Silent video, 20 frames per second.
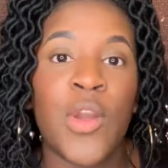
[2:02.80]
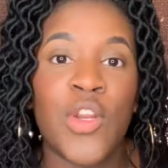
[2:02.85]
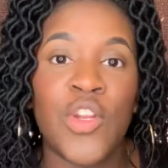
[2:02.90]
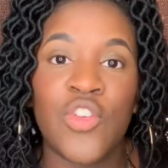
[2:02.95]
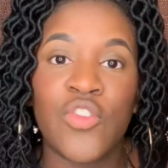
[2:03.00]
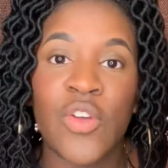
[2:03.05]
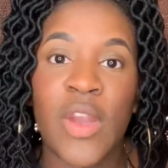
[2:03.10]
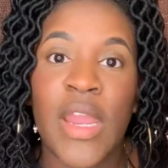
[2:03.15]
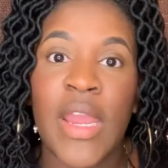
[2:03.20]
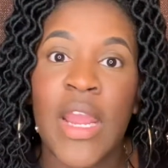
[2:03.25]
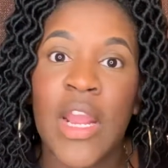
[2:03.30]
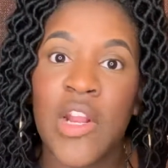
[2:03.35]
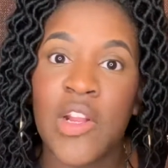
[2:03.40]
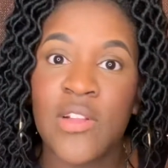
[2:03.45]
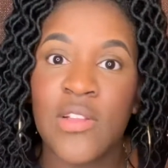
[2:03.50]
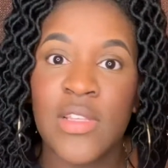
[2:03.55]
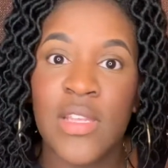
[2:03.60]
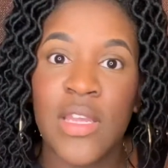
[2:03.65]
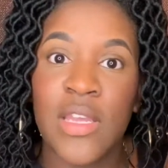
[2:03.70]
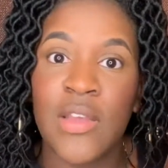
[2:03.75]
gonna try it
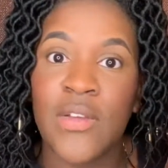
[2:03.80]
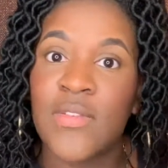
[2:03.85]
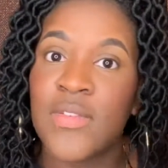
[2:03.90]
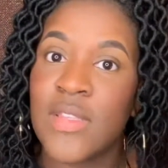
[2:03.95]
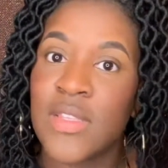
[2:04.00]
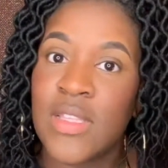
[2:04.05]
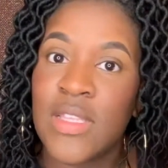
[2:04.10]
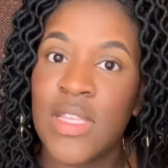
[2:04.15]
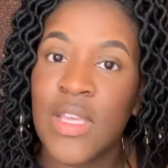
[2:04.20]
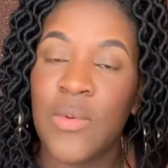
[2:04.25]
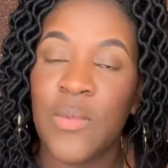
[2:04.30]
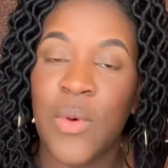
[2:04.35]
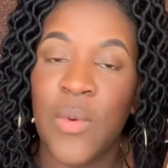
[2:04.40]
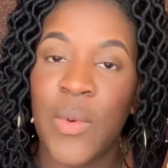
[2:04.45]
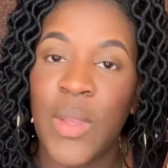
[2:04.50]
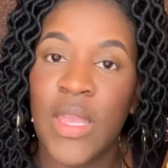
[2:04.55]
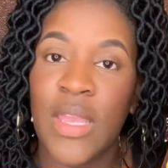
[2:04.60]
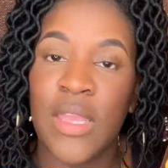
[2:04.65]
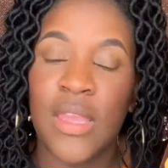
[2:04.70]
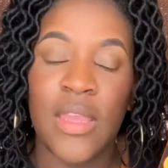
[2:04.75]
ourselves and see what
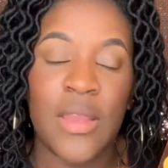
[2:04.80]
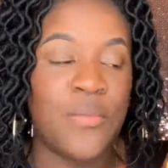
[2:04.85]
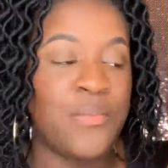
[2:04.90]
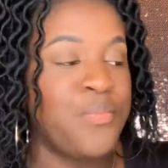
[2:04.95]
we can get.